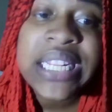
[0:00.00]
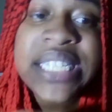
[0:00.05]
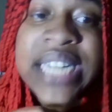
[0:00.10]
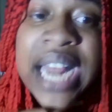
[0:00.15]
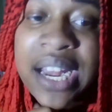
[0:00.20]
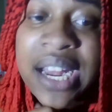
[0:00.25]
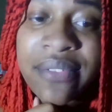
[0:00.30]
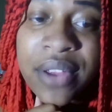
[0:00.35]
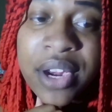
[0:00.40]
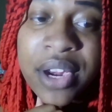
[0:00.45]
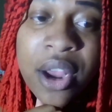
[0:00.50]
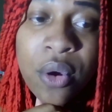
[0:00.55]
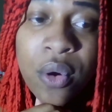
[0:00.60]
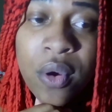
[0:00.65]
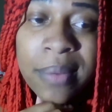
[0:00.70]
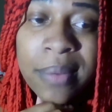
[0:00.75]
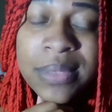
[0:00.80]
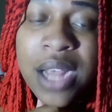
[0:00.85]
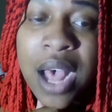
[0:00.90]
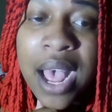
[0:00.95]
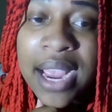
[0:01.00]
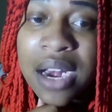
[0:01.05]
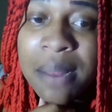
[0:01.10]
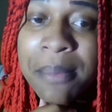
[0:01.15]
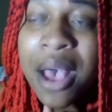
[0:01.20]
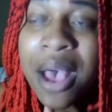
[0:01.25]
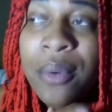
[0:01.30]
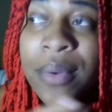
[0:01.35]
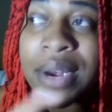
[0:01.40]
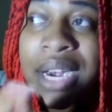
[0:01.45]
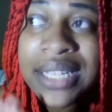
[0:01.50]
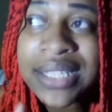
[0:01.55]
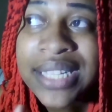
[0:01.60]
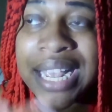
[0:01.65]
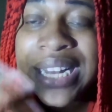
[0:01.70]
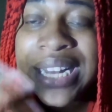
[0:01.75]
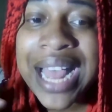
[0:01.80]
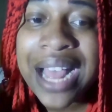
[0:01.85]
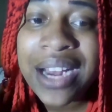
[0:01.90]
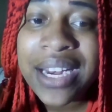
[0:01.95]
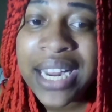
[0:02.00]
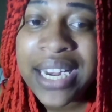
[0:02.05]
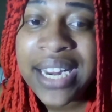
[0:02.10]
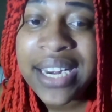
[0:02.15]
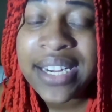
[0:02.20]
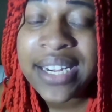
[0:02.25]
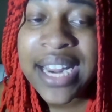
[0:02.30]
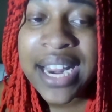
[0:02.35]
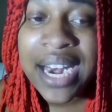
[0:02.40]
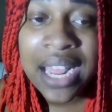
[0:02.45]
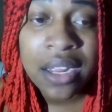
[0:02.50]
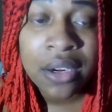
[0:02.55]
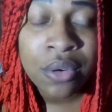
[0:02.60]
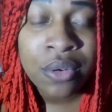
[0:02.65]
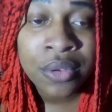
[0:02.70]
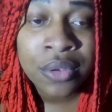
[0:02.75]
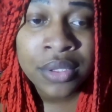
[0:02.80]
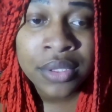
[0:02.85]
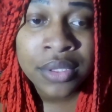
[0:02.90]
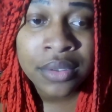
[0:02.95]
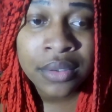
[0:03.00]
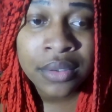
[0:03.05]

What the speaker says: not even know who I'm talking about when I say Claudia de la Cruz?